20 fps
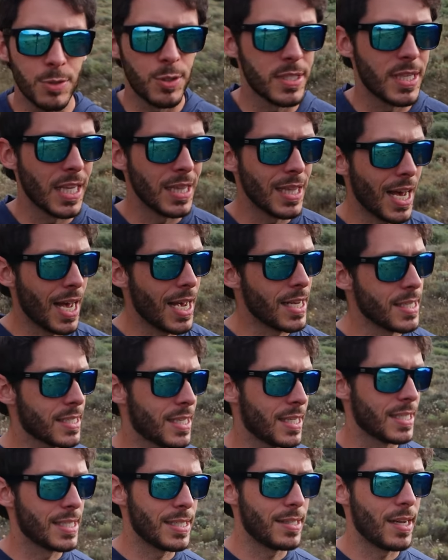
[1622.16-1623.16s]
this is the
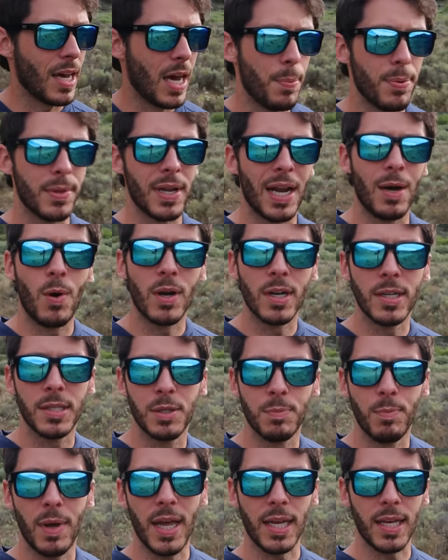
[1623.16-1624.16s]
last stop that I wanted
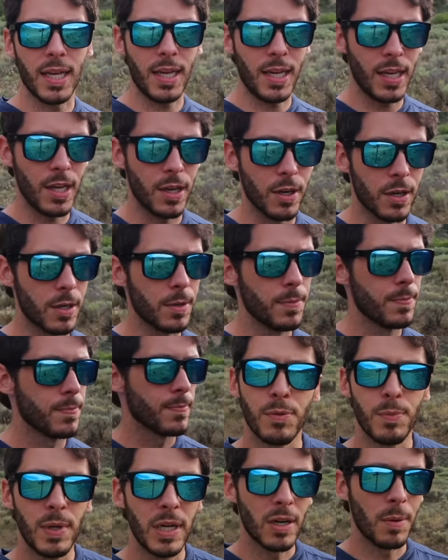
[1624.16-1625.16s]
to make here.
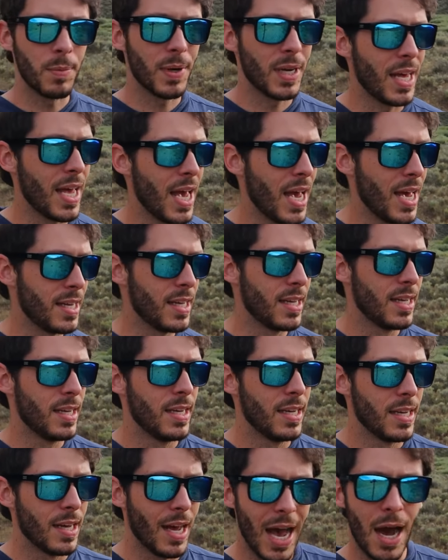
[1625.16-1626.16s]
From here, I'm gonna head
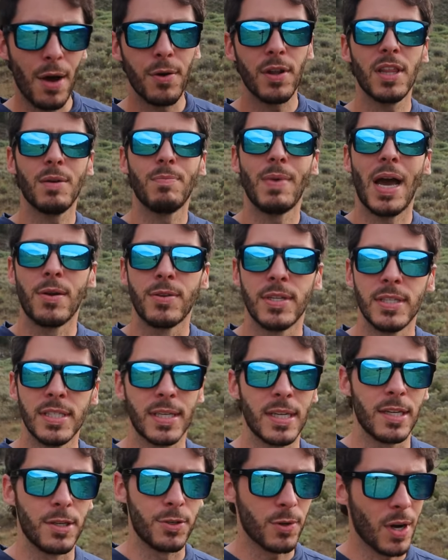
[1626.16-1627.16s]
out of the
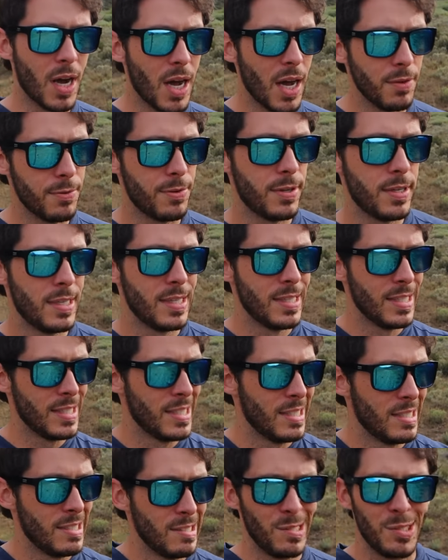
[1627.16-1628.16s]
mountains, gonna drive
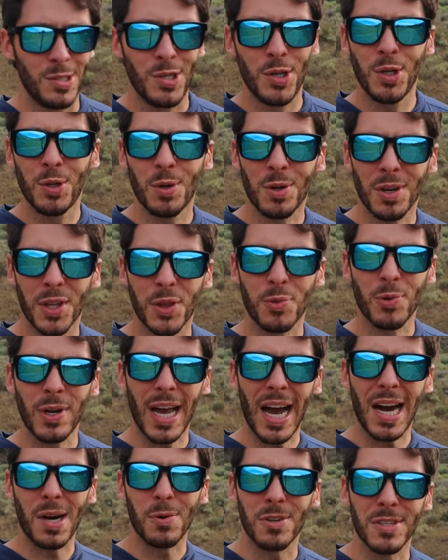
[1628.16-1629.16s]
two or
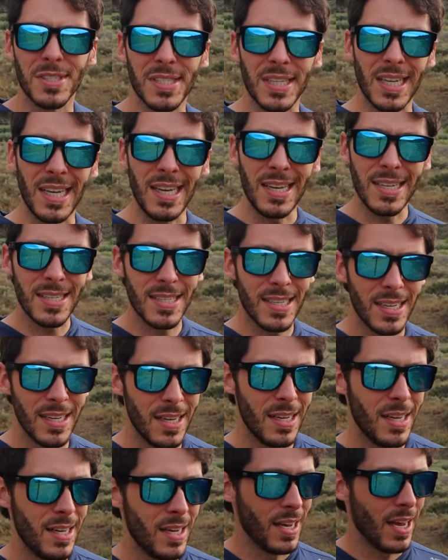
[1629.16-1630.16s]
three hours east.
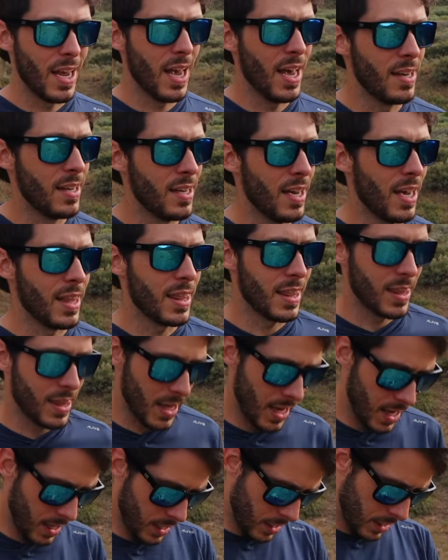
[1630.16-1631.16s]
And uh, I
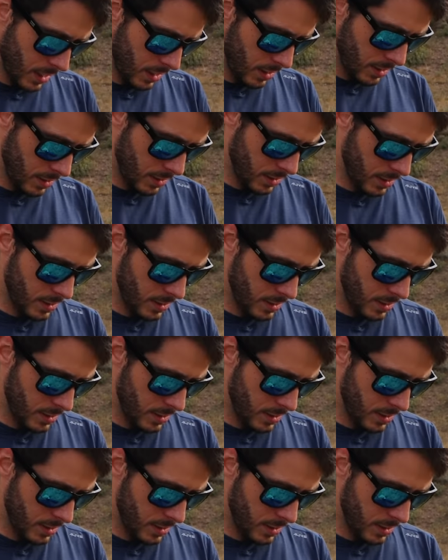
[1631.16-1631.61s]
think,